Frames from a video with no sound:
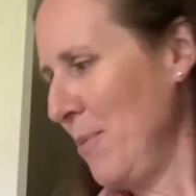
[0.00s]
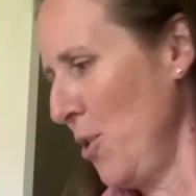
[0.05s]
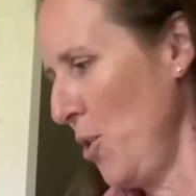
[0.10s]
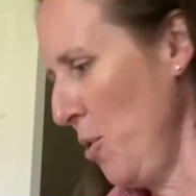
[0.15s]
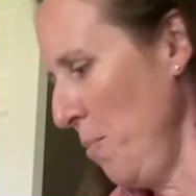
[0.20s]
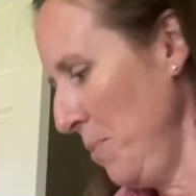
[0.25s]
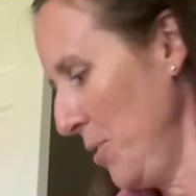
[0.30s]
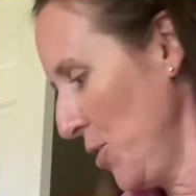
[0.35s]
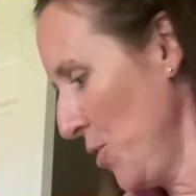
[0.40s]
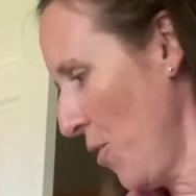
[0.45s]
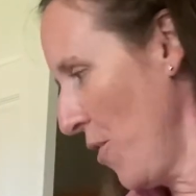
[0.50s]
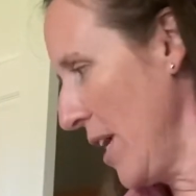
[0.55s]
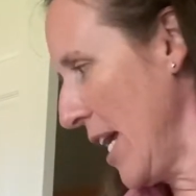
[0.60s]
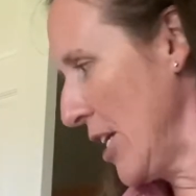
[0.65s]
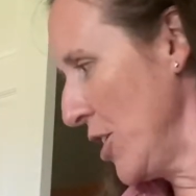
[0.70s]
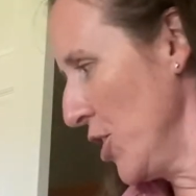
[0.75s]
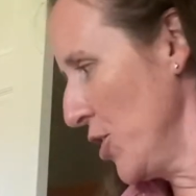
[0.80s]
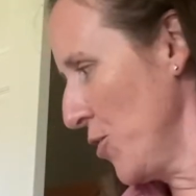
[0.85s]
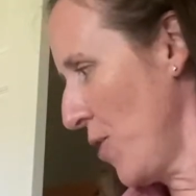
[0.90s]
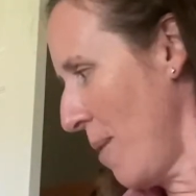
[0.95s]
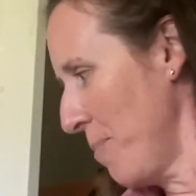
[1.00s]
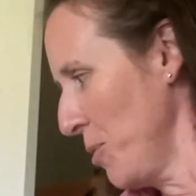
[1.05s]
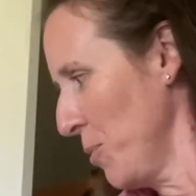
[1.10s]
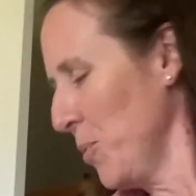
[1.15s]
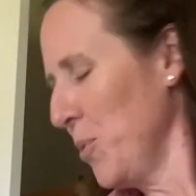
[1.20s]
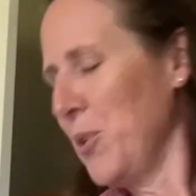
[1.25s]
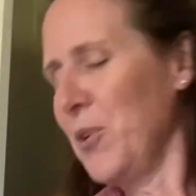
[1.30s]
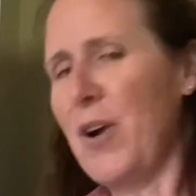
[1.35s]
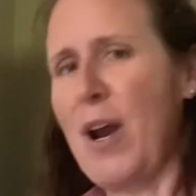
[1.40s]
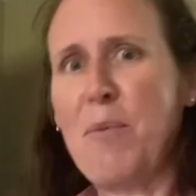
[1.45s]
Oops, sorry, I just dropped a
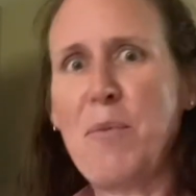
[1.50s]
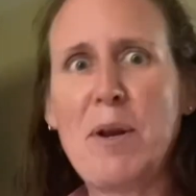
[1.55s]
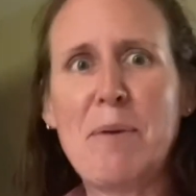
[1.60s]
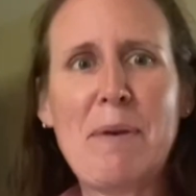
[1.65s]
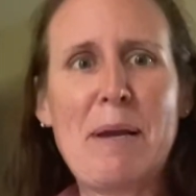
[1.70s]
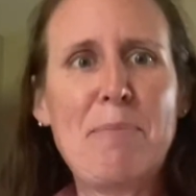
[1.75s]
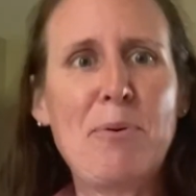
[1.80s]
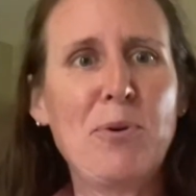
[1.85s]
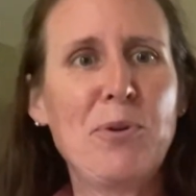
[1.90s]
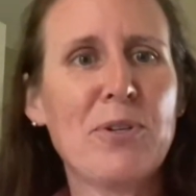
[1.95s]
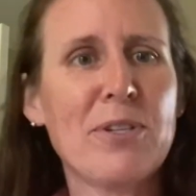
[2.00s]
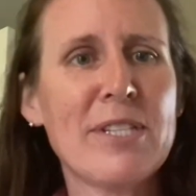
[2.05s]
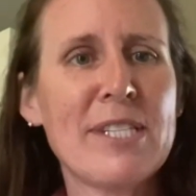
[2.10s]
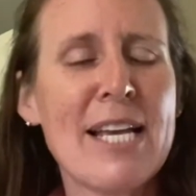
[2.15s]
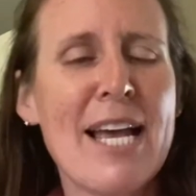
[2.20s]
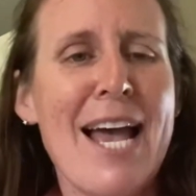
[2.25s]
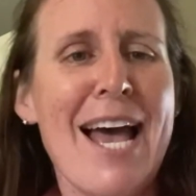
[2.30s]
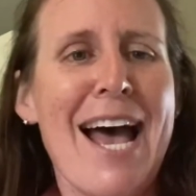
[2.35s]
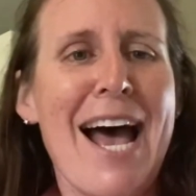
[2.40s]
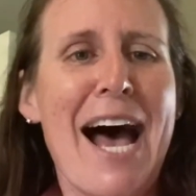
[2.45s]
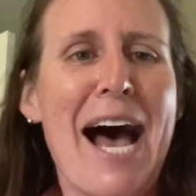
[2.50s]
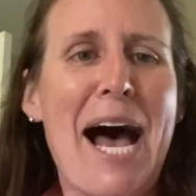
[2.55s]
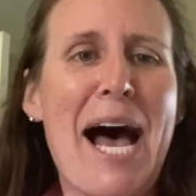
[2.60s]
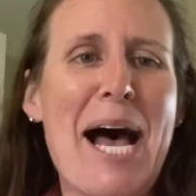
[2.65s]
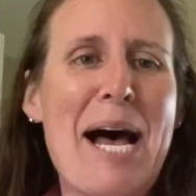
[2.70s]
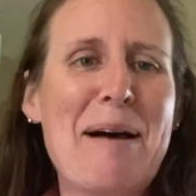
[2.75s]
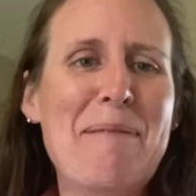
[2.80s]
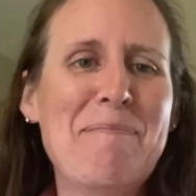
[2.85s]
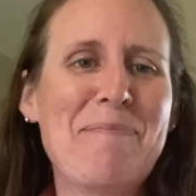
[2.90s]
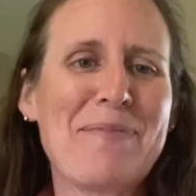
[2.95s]
ruler on one of my poodles.
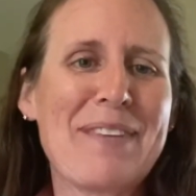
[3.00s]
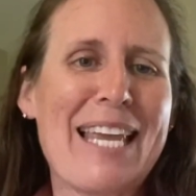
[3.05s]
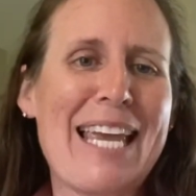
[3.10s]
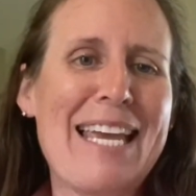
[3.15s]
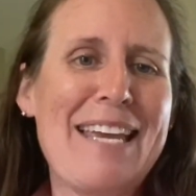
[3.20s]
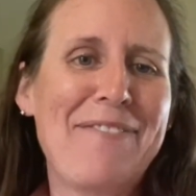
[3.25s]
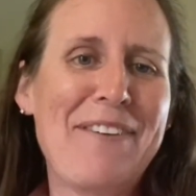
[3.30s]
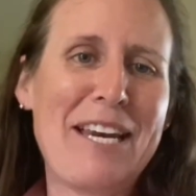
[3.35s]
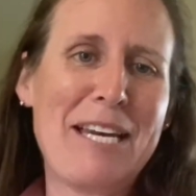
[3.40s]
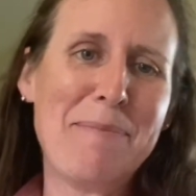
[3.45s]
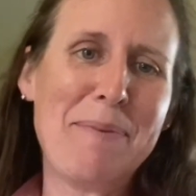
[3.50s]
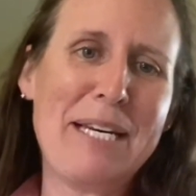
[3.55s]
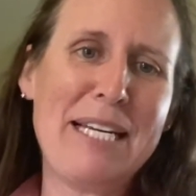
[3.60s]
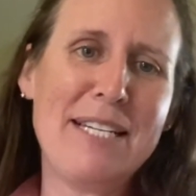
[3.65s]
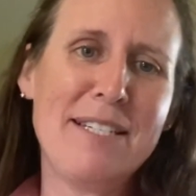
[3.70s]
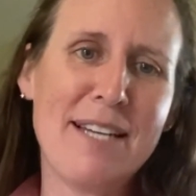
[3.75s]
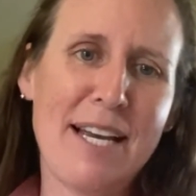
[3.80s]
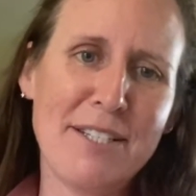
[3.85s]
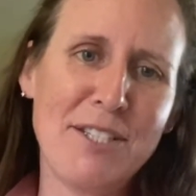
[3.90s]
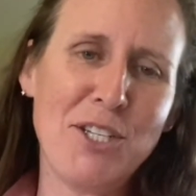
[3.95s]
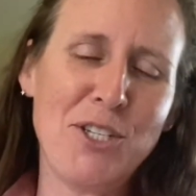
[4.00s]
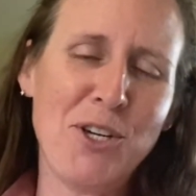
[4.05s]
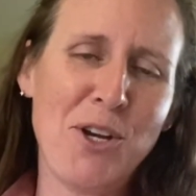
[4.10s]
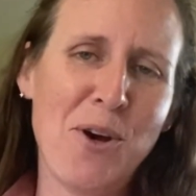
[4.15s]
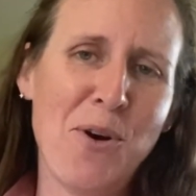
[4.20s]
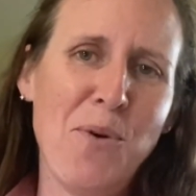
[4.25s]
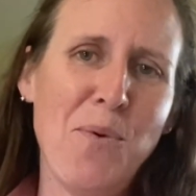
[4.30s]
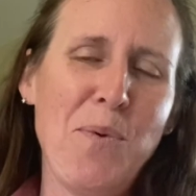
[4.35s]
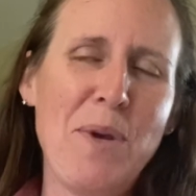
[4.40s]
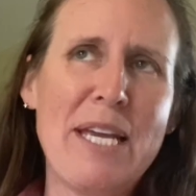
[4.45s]
If anybody doesn't
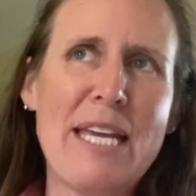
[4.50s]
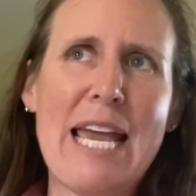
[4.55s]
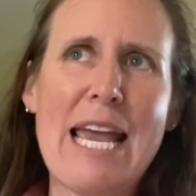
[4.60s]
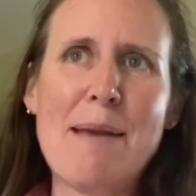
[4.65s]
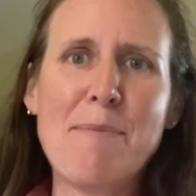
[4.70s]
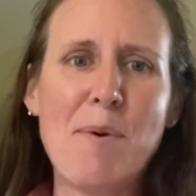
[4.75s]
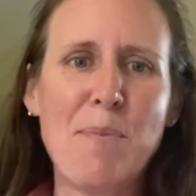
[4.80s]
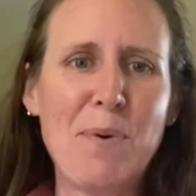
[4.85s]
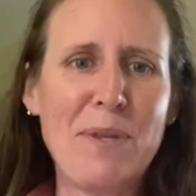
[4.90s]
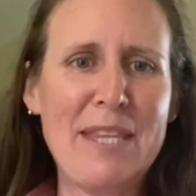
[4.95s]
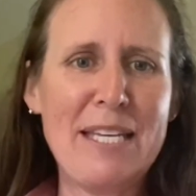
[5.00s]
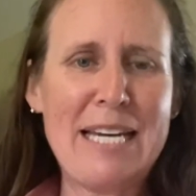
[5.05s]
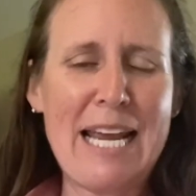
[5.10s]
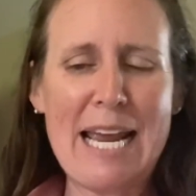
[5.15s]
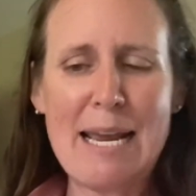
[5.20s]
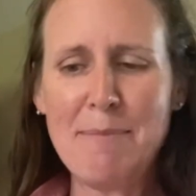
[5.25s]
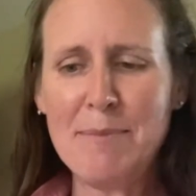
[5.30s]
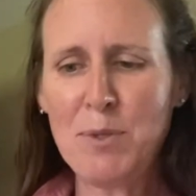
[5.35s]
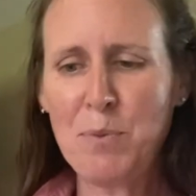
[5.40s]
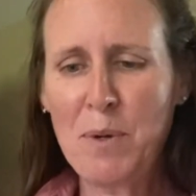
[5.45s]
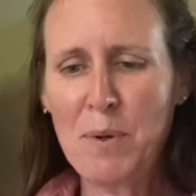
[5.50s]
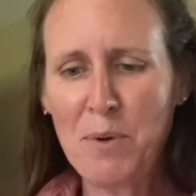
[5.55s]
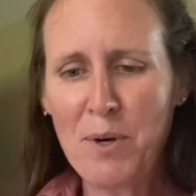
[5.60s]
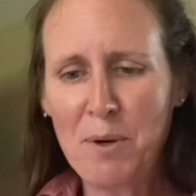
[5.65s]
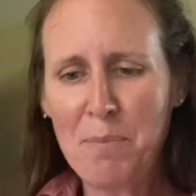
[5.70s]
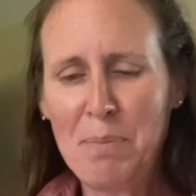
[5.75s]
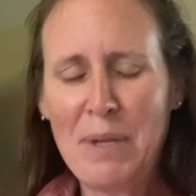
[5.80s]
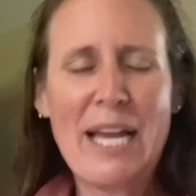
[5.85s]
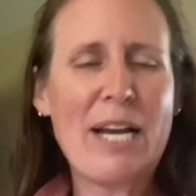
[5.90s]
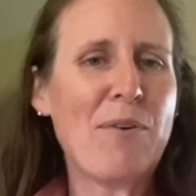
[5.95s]
know, we came up with the names. We were
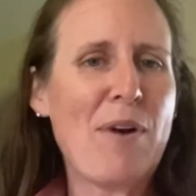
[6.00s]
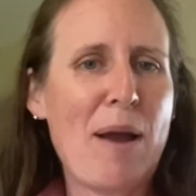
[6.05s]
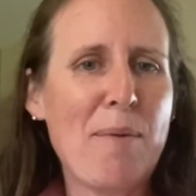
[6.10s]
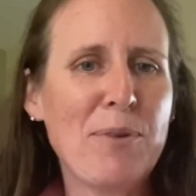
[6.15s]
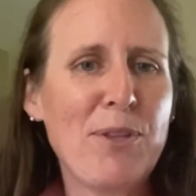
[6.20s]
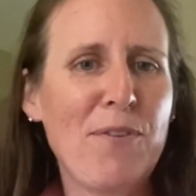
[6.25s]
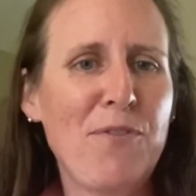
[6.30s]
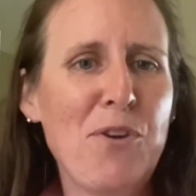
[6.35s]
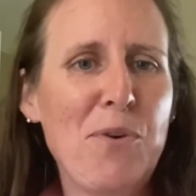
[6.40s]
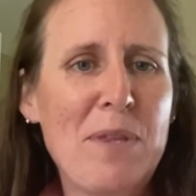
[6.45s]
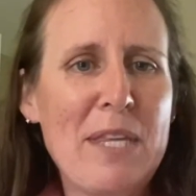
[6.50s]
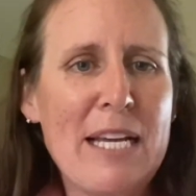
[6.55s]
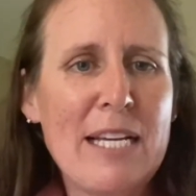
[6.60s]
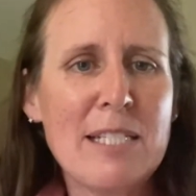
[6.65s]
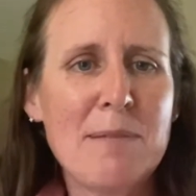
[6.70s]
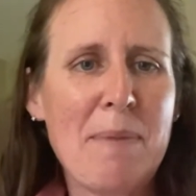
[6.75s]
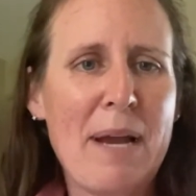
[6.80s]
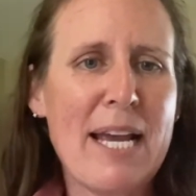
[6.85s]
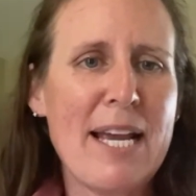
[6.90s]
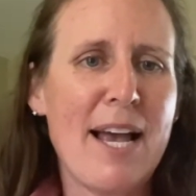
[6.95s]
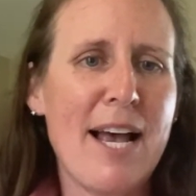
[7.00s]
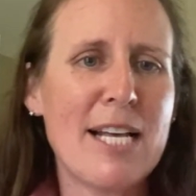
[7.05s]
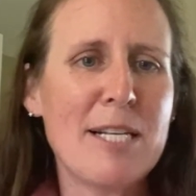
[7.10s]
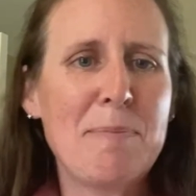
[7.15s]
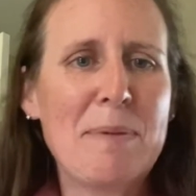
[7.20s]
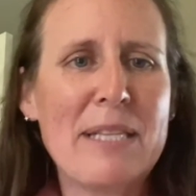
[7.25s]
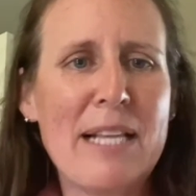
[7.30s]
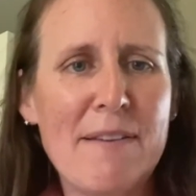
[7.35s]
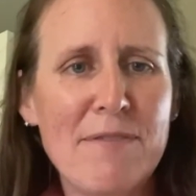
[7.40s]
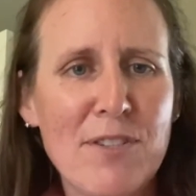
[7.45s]
playing around with a few things. My
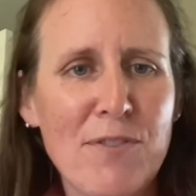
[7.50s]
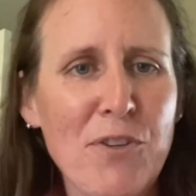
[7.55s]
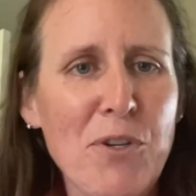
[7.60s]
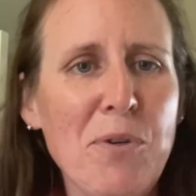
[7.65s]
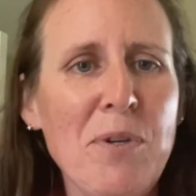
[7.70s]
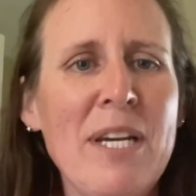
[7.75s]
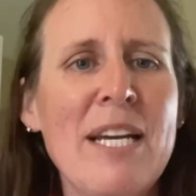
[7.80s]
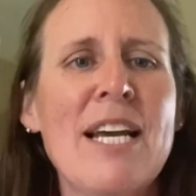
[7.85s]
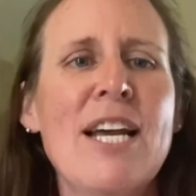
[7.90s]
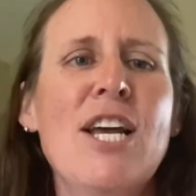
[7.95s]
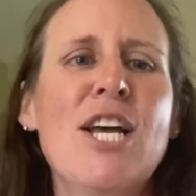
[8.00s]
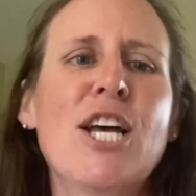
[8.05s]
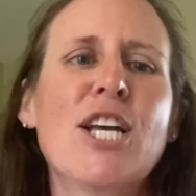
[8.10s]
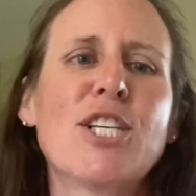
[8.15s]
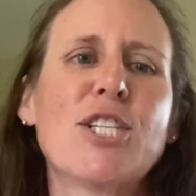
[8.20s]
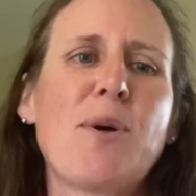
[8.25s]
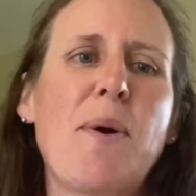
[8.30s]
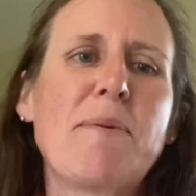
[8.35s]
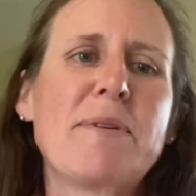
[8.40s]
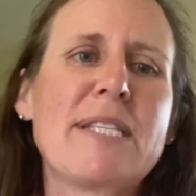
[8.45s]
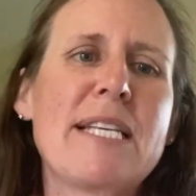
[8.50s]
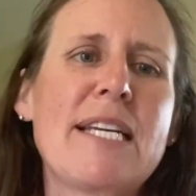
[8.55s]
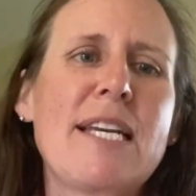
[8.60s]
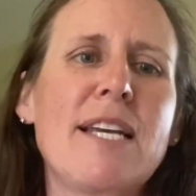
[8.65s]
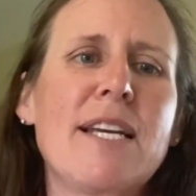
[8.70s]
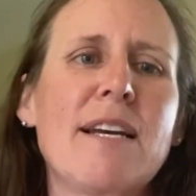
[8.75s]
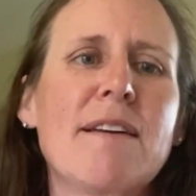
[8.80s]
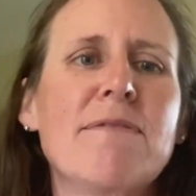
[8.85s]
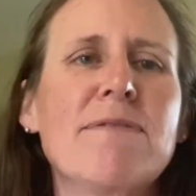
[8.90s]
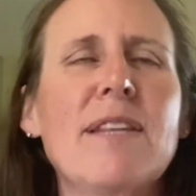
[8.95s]
husband loves food, so I was
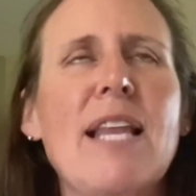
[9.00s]
thinking of